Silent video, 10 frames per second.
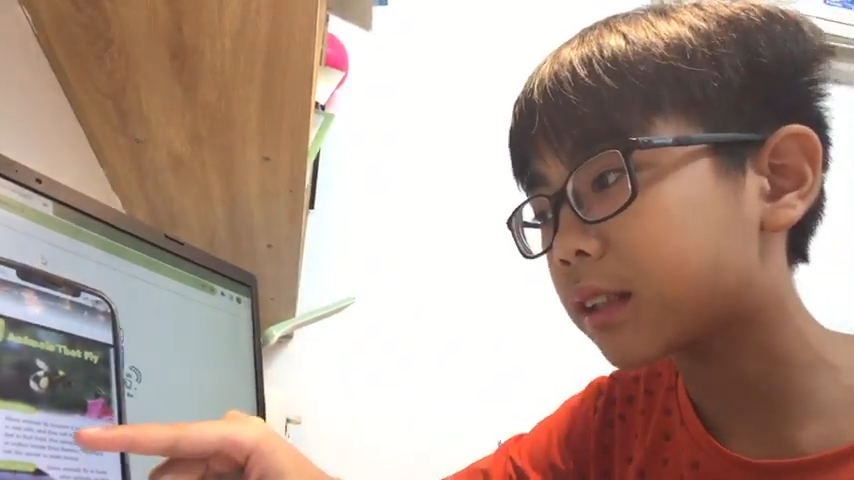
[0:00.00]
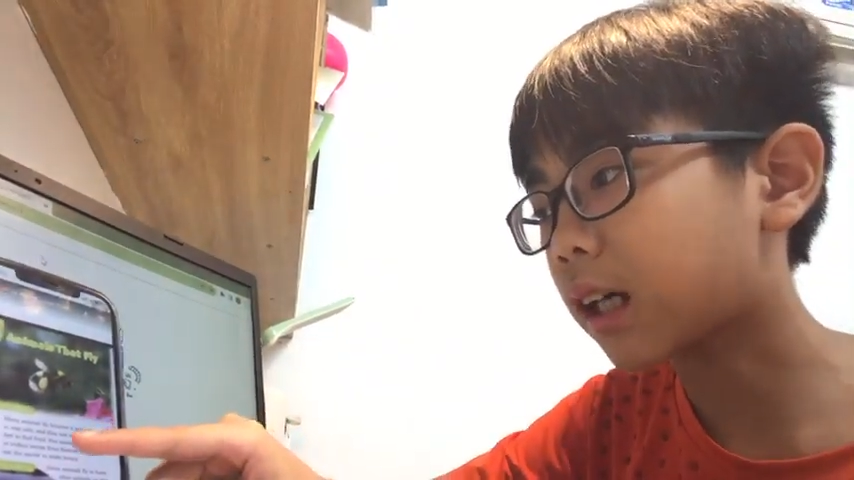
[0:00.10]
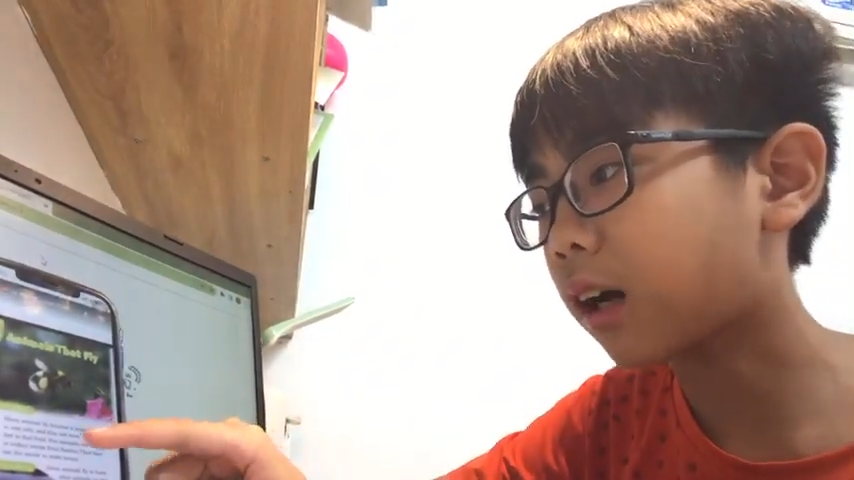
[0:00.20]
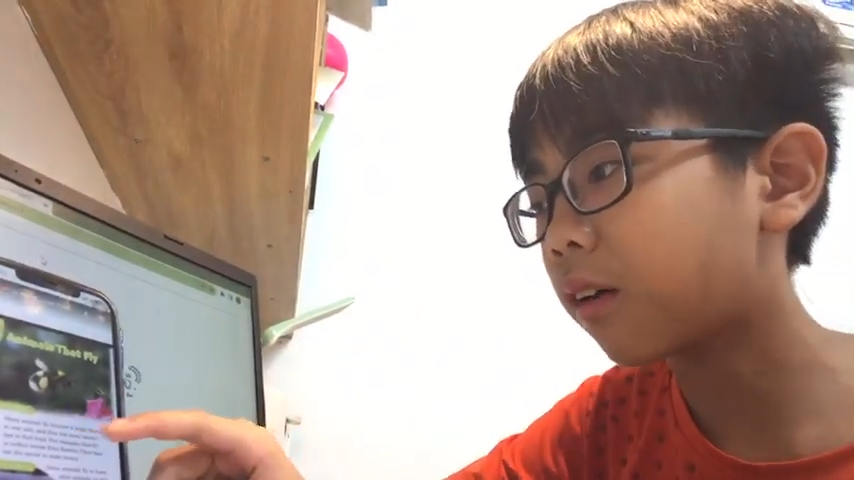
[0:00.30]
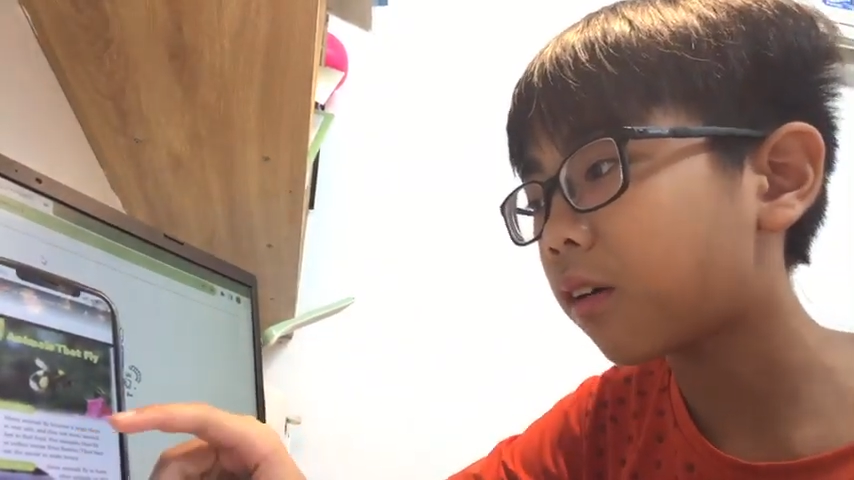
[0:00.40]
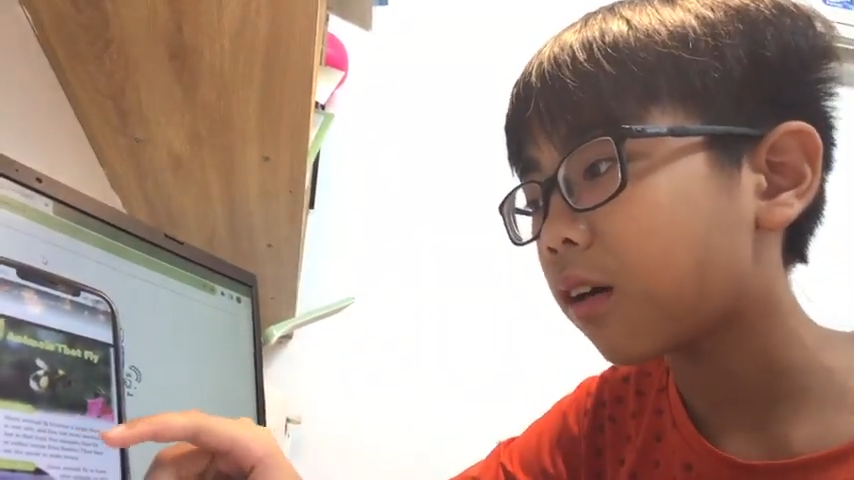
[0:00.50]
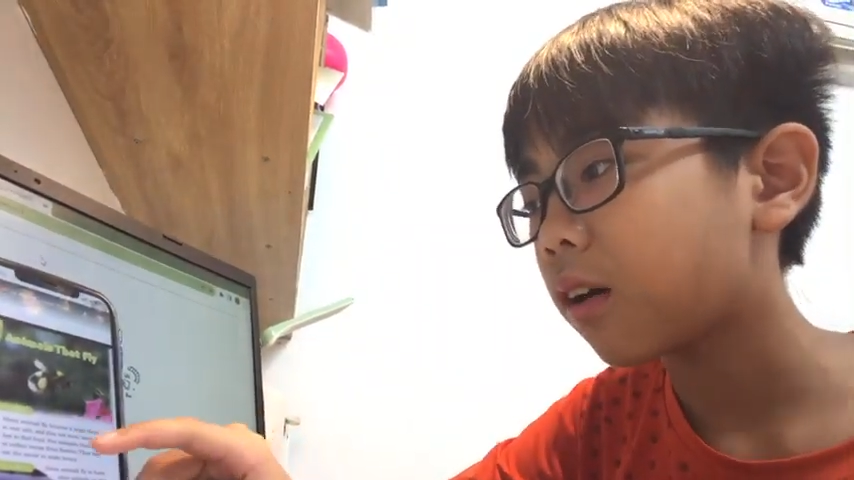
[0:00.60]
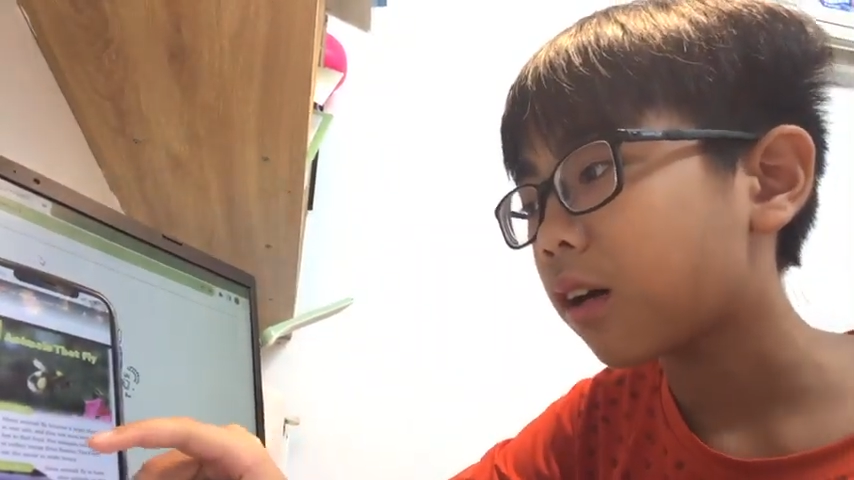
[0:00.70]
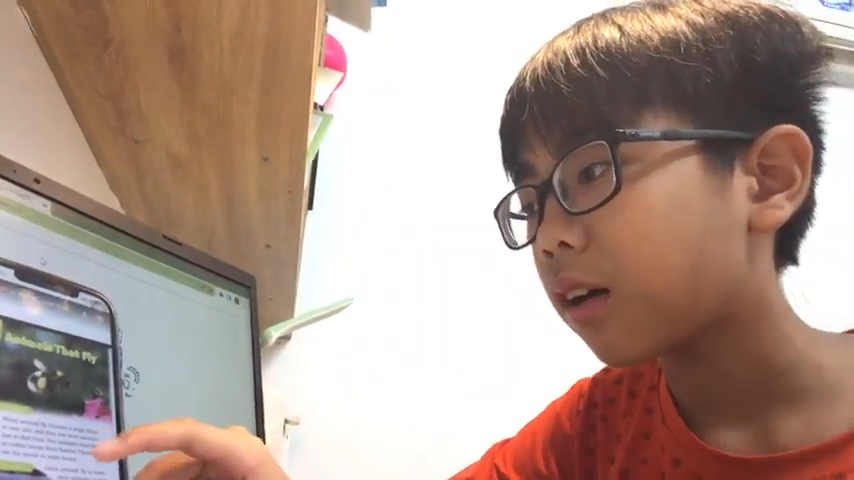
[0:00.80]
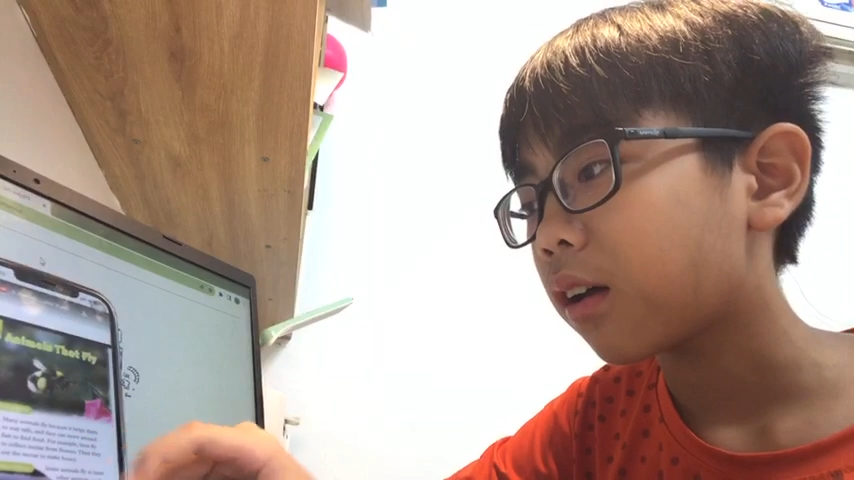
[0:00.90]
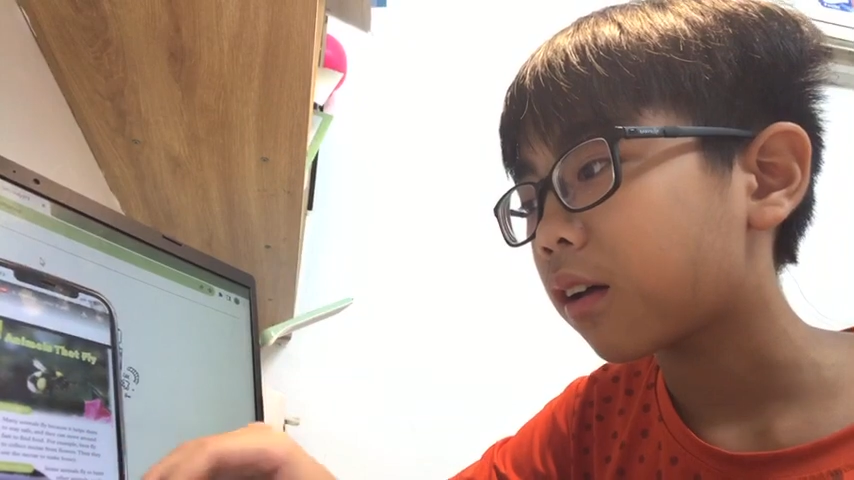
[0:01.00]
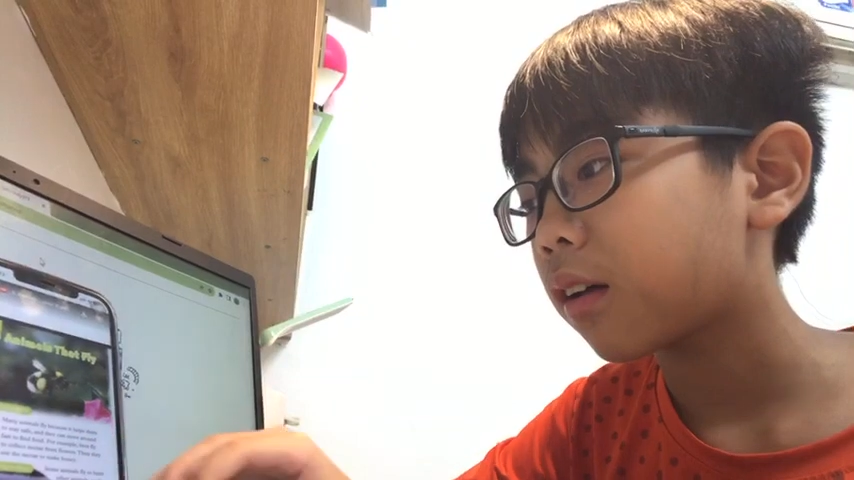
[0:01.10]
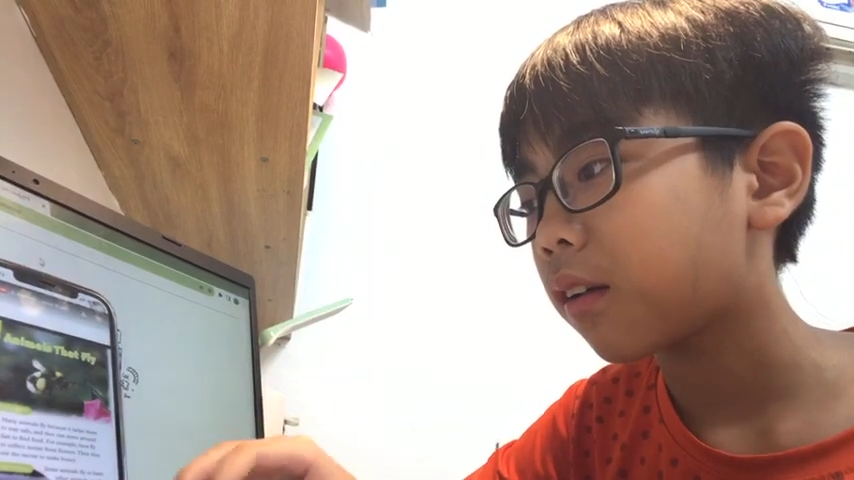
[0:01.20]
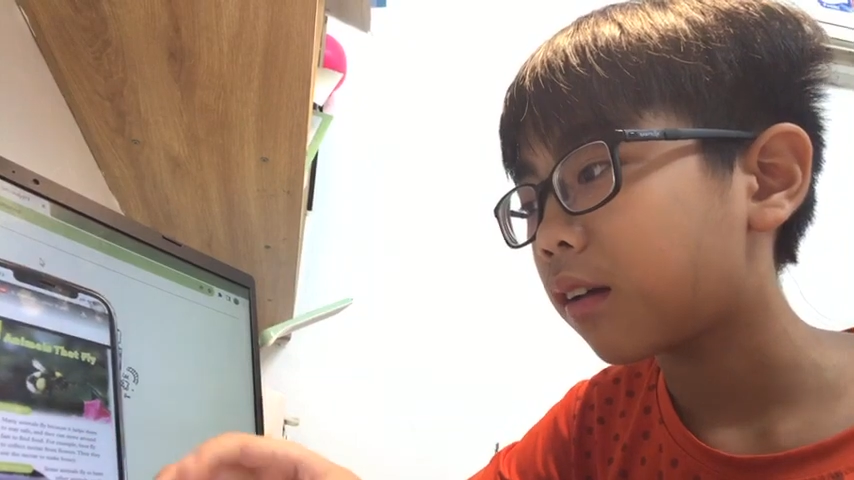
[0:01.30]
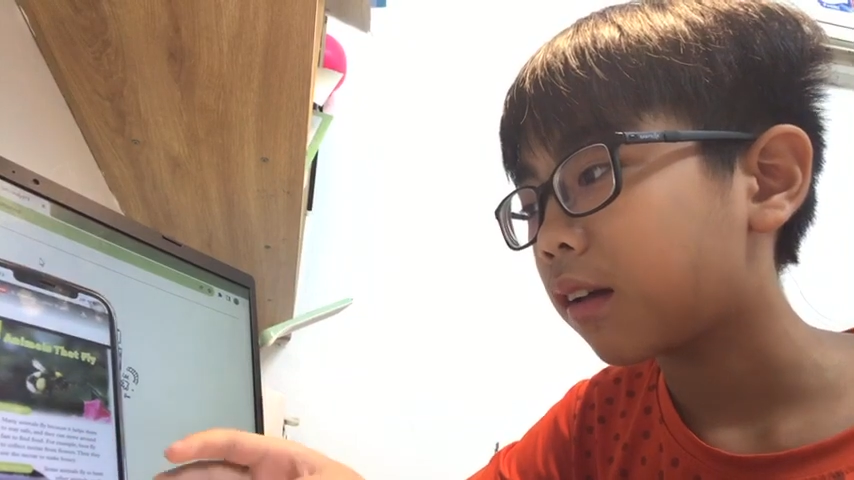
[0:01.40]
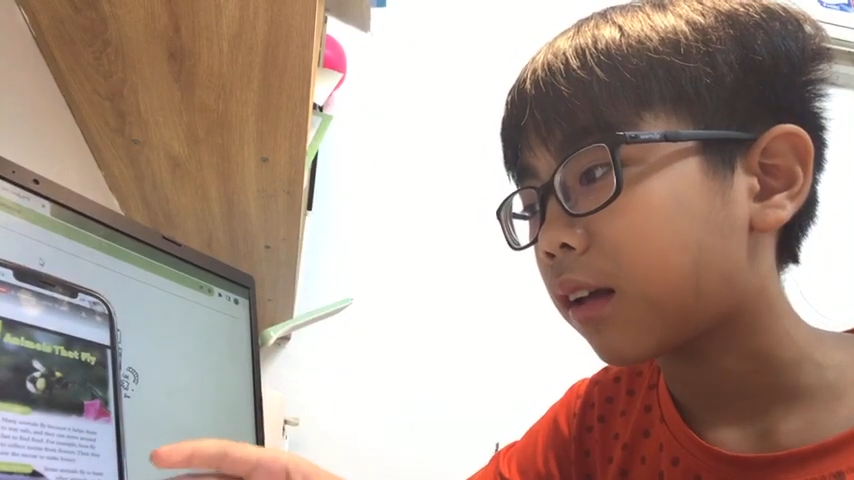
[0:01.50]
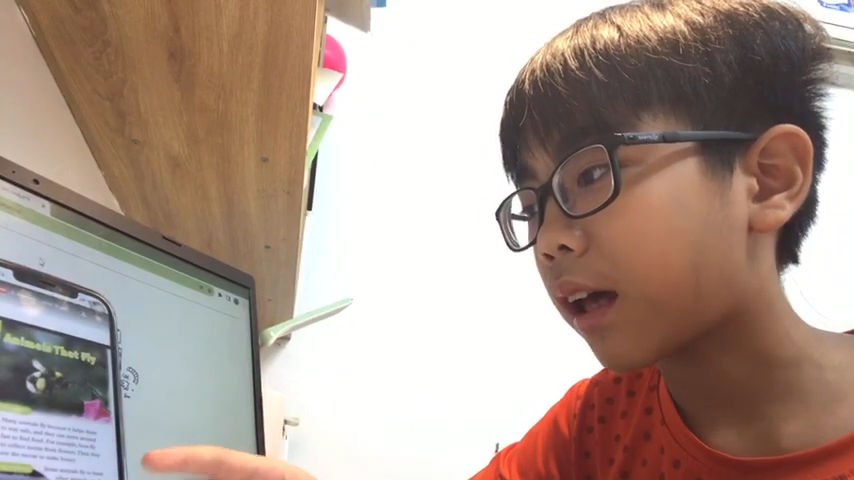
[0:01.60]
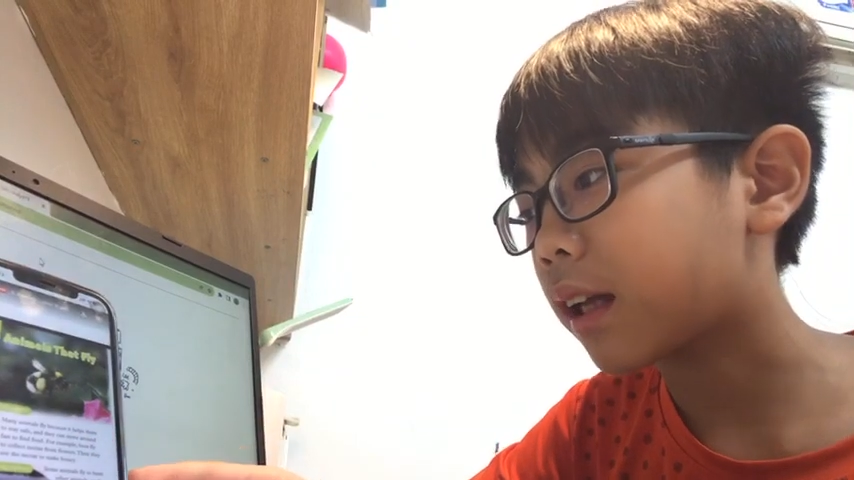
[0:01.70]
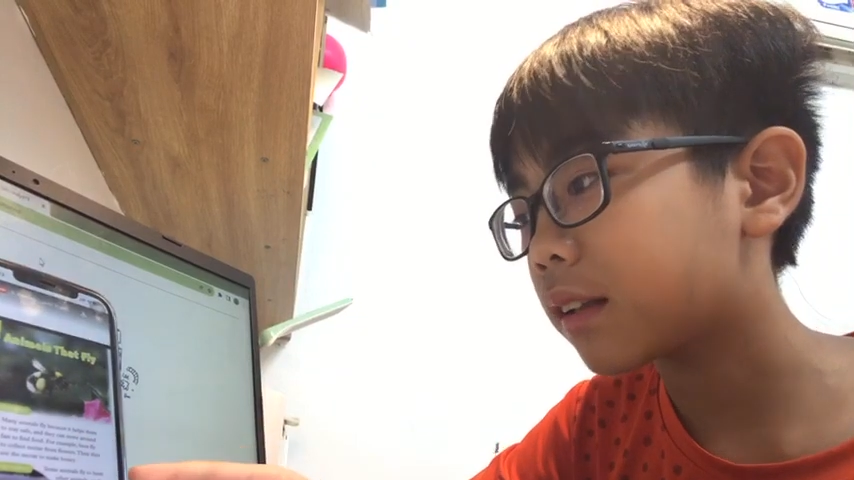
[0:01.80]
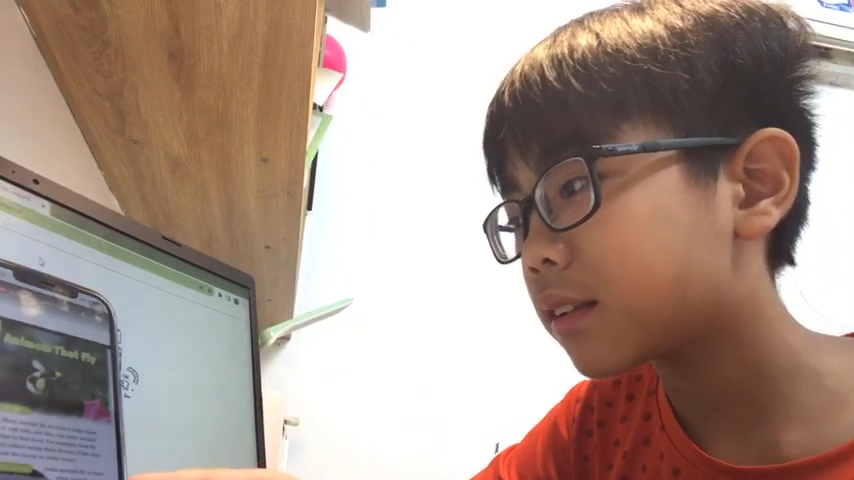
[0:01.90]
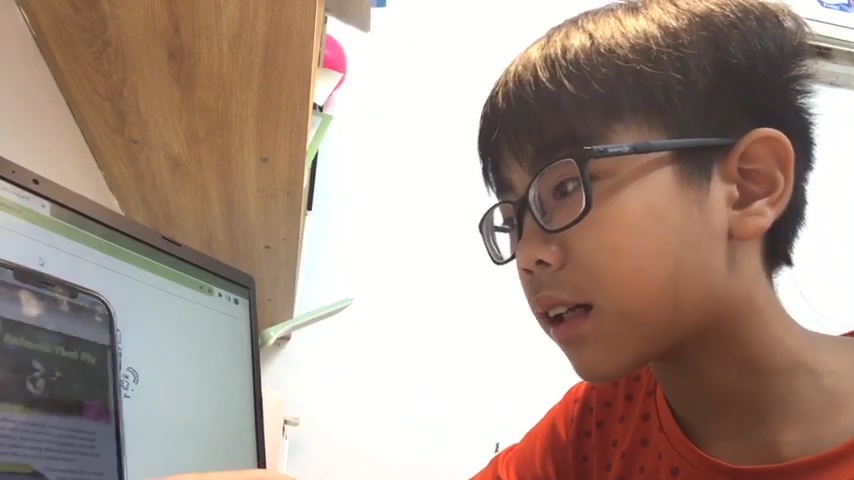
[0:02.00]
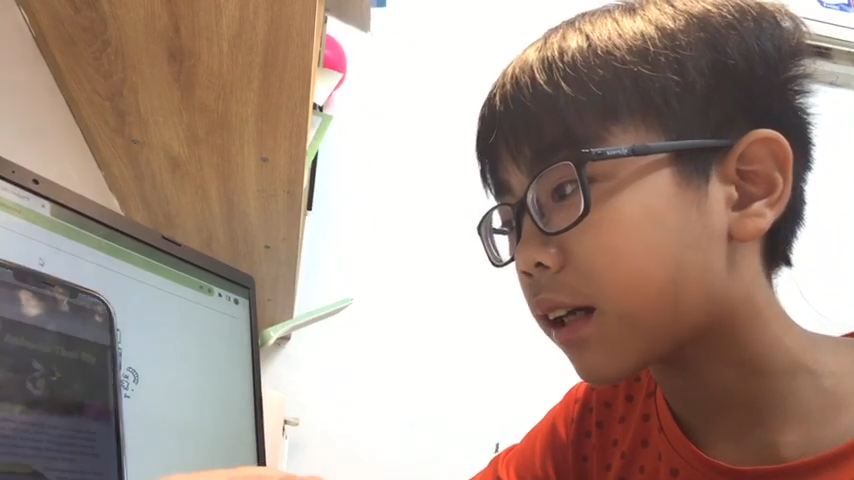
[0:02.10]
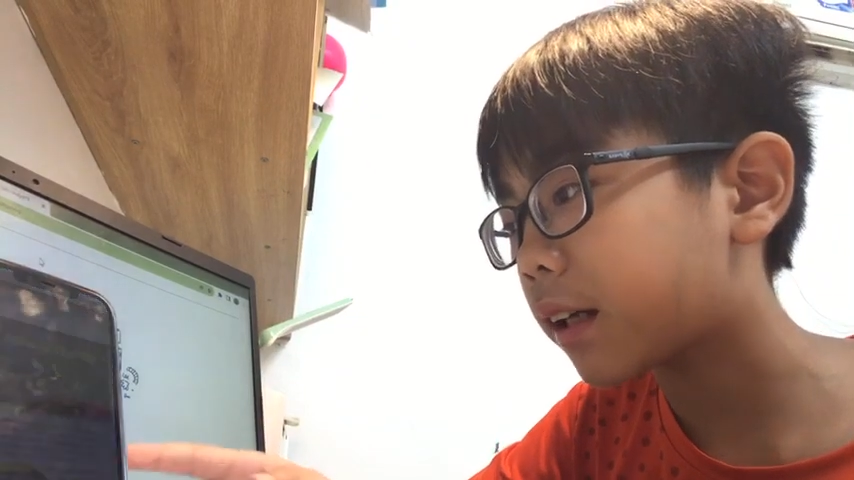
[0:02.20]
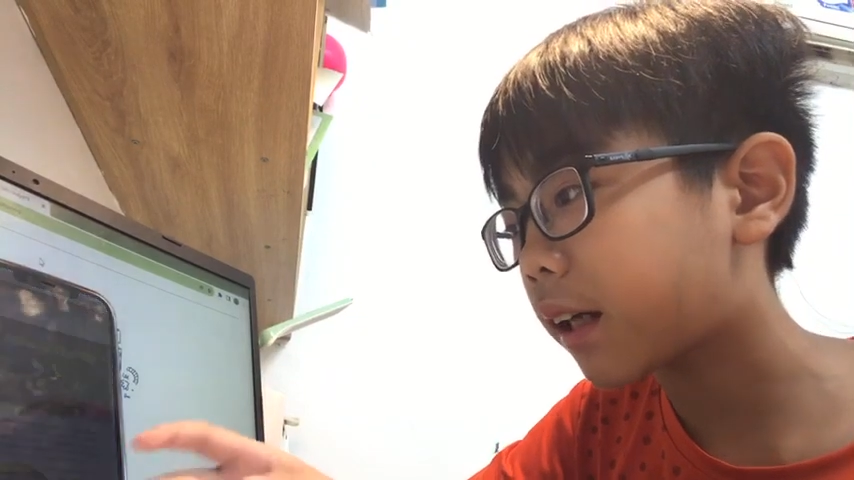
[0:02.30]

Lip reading: still and they